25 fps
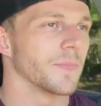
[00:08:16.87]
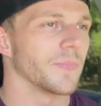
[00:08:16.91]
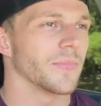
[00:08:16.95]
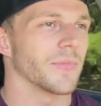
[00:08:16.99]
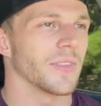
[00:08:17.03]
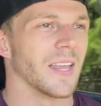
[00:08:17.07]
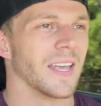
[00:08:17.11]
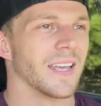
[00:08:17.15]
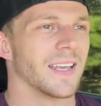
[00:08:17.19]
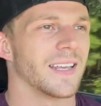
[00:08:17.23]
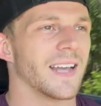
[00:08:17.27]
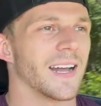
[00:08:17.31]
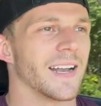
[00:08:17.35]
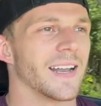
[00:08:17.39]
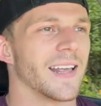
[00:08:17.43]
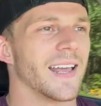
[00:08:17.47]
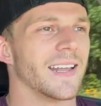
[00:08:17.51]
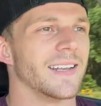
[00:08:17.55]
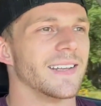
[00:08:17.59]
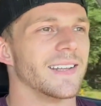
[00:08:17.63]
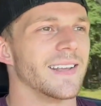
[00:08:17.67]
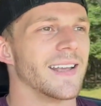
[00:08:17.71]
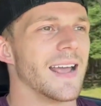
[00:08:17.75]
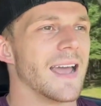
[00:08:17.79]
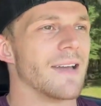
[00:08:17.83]
like kind of
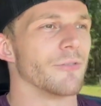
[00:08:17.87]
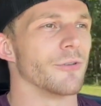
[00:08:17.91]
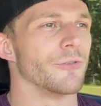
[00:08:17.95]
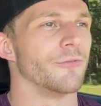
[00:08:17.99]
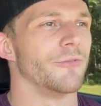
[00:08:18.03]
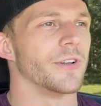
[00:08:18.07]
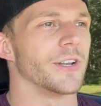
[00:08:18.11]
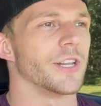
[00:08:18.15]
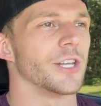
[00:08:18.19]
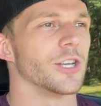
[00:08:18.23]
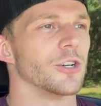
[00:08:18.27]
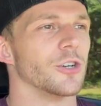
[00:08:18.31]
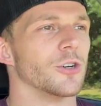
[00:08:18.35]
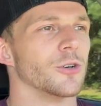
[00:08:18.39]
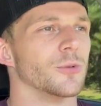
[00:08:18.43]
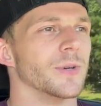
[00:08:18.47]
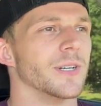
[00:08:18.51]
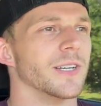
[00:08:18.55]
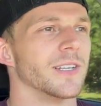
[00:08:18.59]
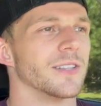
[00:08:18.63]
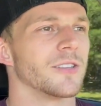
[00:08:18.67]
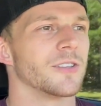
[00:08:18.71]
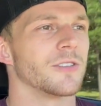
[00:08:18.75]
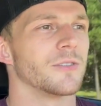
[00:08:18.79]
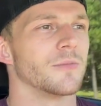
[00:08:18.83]
ending every video
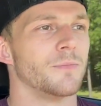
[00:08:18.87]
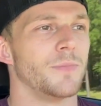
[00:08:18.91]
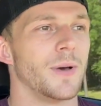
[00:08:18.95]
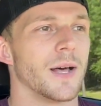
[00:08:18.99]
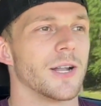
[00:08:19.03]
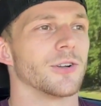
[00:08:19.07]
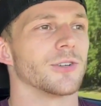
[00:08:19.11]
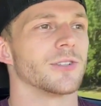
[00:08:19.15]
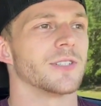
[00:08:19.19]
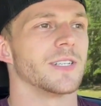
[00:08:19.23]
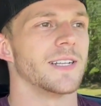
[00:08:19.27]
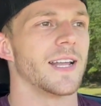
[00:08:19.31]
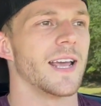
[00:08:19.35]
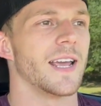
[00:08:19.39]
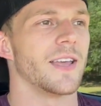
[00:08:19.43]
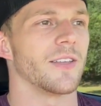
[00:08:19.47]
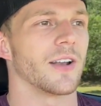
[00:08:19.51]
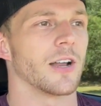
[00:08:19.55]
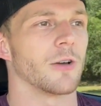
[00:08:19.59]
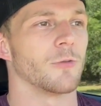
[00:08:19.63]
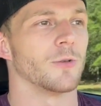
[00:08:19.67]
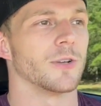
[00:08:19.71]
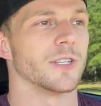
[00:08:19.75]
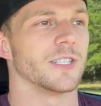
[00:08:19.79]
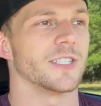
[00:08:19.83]
with better today
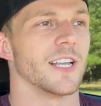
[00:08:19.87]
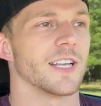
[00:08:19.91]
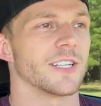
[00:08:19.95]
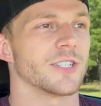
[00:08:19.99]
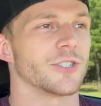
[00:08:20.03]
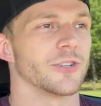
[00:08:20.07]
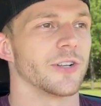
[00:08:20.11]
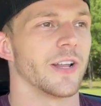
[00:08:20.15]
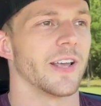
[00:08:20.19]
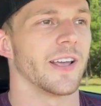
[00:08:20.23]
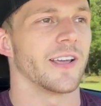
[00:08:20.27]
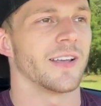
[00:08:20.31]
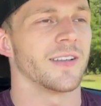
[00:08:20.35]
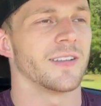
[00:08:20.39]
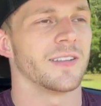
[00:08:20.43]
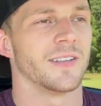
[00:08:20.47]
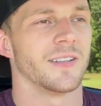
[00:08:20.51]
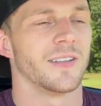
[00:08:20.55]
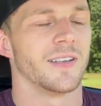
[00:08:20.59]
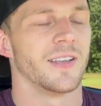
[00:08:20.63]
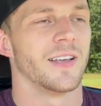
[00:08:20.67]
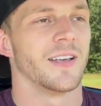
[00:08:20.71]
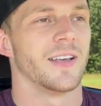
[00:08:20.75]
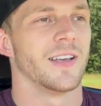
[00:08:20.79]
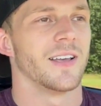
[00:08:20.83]
than I was yesterday
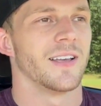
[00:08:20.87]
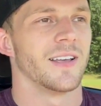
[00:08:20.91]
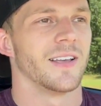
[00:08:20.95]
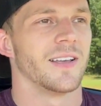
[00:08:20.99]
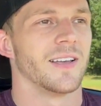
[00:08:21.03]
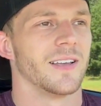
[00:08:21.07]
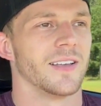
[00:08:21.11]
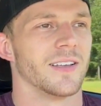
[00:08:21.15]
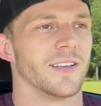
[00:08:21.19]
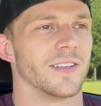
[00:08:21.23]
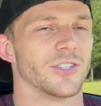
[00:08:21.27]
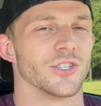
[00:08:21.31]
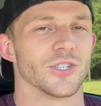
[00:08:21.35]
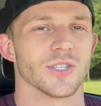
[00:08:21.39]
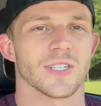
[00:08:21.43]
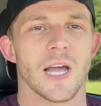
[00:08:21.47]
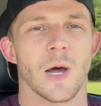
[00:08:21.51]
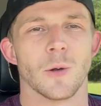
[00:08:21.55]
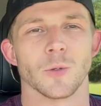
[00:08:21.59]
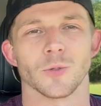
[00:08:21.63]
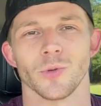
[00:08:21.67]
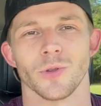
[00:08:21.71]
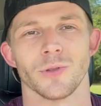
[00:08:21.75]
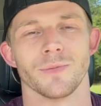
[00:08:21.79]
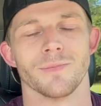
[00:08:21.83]
just
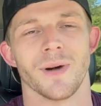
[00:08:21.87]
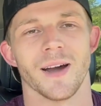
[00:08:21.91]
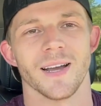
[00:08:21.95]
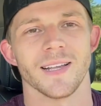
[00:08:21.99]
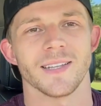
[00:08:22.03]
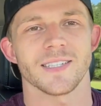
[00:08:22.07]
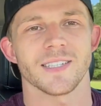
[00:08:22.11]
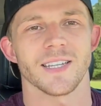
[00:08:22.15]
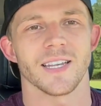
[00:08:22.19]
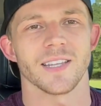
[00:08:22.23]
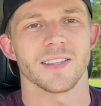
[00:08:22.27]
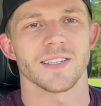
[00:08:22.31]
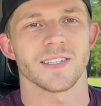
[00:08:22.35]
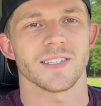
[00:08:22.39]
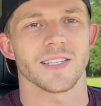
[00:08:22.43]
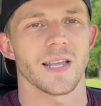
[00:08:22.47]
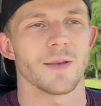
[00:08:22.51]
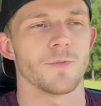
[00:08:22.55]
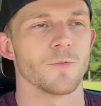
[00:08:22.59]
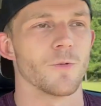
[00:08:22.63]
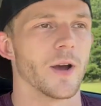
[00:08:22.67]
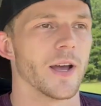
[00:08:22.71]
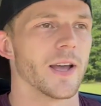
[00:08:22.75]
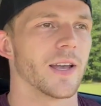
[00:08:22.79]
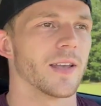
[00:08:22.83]
helps with the mindset the
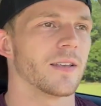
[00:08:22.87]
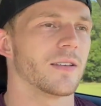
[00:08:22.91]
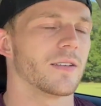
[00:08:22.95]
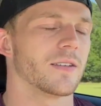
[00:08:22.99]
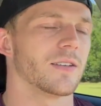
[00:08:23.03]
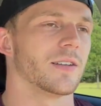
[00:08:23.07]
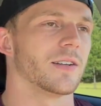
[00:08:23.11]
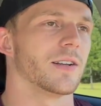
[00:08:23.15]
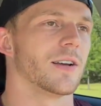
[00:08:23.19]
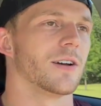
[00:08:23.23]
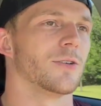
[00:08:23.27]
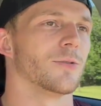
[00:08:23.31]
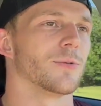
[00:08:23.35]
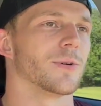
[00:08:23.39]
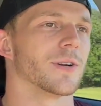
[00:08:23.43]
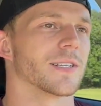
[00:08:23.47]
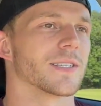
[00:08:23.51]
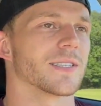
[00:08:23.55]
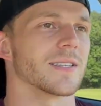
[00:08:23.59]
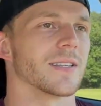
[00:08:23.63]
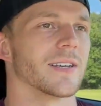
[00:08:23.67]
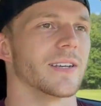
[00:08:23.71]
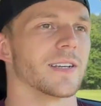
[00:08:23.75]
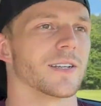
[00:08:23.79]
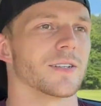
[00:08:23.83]
same way, you know, where
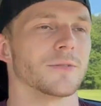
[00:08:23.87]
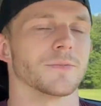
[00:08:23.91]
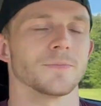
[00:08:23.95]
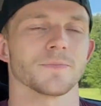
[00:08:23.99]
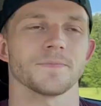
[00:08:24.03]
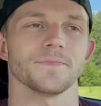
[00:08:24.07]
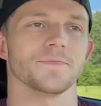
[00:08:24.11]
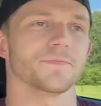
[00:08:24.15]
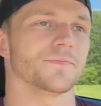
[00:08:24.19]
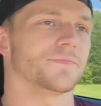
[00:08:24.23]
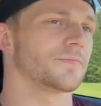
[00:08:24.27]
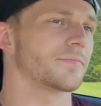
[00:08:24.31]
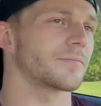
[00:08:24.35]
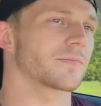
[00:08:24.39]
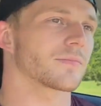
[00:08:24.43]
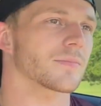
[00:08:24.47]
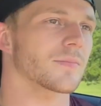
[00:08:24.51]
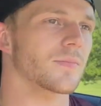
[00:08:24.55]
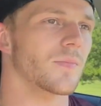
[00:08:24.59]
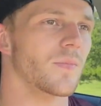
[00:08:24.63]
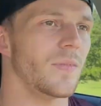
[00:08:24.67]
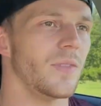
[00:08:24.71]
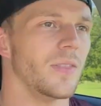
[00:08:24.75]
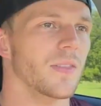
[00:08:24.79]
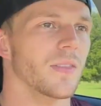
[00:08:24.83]
it's like
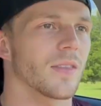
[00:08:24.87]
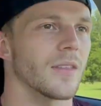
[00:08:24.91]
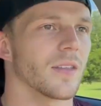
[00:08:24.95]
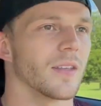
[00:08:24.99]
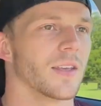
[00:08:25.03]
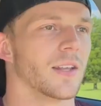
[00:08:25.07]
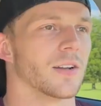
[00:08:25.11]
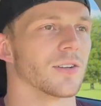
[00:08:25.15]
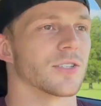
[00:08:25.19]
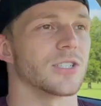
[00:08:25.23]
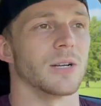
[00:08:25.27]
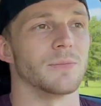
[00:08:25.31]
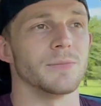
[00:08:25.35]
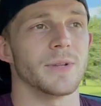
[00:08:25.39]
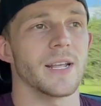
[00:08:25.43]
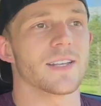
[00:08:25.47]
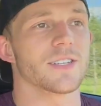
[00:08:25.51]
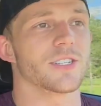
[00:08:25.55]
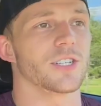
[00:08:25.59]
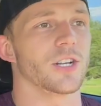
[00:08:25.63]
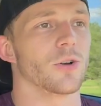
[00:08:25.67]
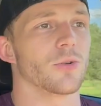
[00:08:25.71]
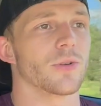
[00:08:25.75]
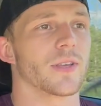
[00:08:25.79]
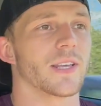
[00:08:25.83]
you know, some
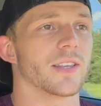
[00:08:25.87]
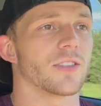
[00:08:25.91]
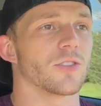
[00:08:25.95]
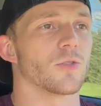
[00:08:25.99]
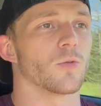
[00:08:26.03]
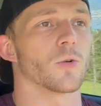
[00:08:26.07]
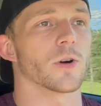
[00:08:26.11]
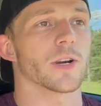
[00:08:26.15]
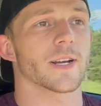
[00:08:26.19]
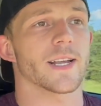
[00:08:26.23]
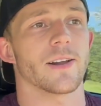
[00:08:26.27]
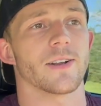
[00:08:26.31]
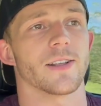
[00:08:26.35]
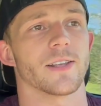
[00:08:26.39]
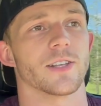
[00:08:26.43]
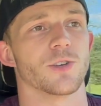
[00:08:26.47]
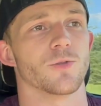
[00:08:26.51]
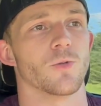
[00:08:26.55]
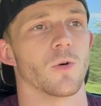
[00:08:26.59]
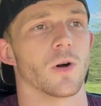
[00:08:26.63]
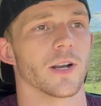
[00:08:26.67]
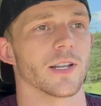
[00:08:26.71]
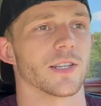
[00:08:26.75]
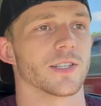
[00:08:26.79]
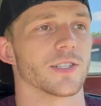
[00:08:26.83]
days you don't get the workout in
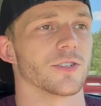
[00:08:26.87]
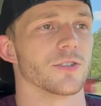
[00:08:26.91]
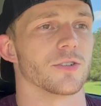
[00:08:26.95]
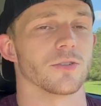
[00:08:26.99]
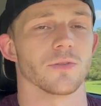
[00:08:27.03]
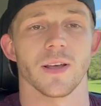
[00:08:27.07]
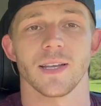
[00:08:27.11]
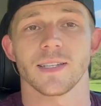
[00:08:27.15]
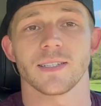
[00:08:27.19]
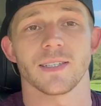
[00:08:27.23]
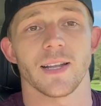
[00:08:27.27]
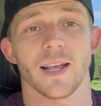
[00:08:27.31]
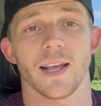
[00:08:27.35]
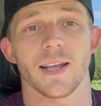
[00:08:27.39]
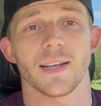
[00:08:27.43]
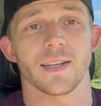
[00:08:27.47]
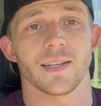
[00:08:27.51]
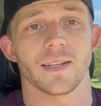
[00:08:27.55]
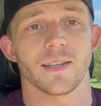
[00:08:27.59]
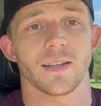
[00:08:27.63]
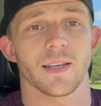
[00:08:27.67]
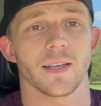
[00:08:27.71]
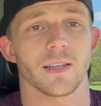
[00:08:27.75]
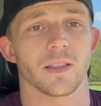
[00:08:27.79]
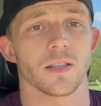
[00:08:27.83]
you wanted to. Like today I
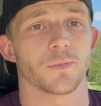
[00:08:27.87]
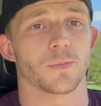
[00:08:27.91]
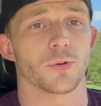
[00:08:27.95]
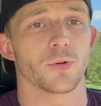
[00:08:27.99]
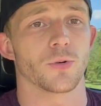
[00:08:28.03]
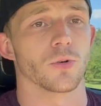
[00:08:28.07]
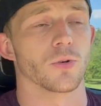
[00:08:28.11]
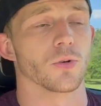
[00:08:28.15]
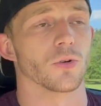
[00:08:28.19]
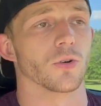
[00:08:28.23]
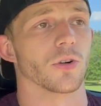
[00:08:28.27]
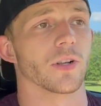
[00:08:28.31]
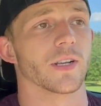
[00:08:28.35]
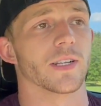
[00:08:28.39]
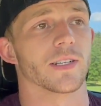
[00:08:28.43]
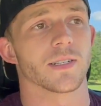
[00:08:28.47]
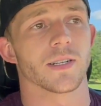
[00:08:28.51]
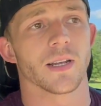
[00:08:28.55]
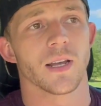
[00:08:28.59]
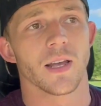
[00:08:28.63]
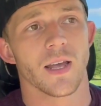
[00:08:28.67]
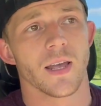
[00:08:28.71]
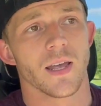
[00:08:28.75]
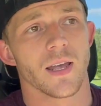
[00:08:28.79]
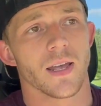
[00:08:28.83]
didn't get in the pool and
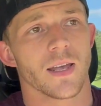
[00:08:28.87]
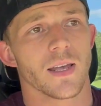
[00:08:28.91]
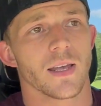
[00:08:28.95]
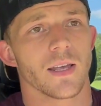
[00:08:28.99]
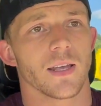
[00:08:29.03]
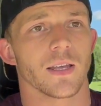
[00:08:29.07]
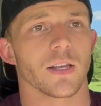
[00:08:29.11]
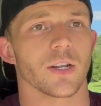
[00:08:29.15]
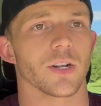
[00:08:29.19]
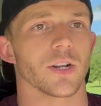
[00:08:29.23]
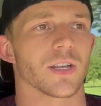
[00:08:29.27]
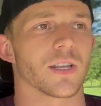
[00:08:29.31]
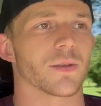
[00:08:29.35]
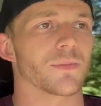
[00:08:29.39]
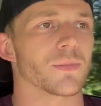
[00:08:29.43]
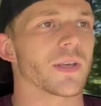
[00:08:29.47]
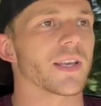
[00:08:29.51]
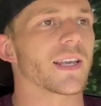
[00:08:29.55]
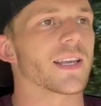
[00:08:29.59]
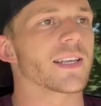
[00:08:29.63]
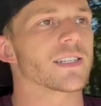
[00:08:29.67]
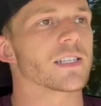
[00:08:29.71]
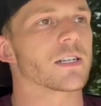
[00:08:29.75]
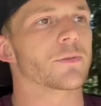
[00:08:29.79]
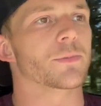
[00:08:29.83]
you know, it can be
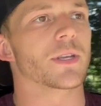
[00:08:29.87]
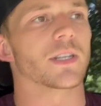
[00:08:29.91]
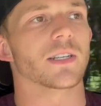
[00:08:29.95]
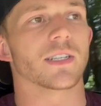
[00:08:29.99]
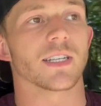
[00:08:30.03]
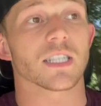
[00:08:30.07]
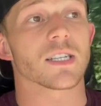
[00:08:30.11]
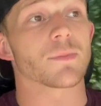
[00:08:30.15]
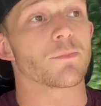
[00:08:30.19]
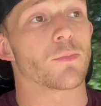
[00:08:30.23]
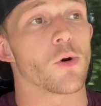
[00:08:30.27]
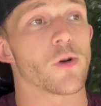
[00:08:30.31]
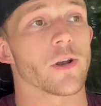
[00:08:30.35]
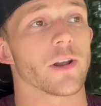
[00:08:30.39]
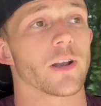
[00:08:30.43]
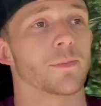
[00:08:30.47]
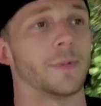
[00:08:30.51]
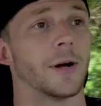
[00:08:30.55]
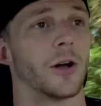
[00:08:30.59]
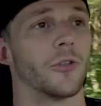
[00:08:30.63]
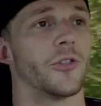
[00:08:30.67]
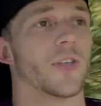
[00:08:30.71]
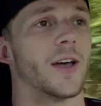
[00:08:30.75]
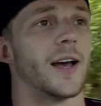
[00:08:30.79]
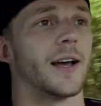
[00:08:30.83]
easy to be disappointed
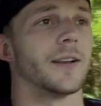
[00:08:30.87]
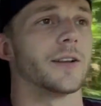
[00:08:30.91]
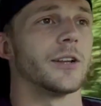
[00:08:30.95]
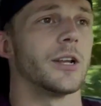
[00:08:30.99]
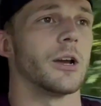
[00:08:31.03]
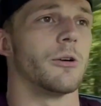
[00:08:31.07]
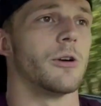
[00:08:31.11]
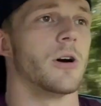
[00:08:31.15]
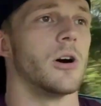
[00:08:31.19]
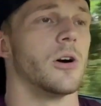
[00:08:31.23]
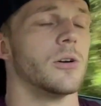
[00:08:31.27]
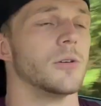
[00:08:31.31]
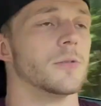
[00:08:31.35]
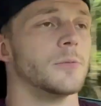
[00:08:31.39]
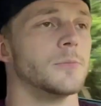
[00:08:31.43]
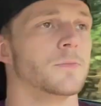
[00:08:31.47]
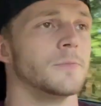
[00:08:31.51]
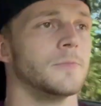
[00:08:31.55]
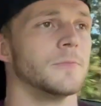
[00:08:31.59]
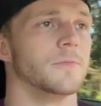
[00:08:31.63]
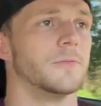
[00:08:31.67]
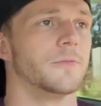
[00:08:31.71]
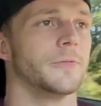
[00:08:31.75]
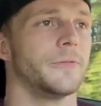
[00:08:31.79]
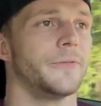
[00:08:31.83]
about that and go
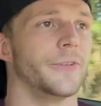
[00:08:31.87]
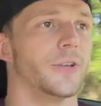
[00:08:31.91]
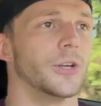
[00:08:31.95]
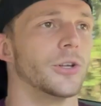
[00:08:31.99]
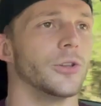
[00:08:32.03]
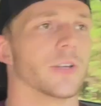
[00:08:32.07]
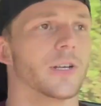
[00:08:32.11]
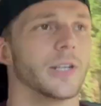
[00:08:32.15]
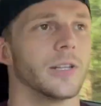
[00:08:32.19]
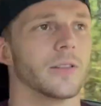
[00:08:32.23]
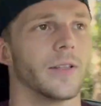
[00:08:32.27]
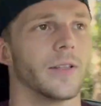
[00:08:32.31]
home feeling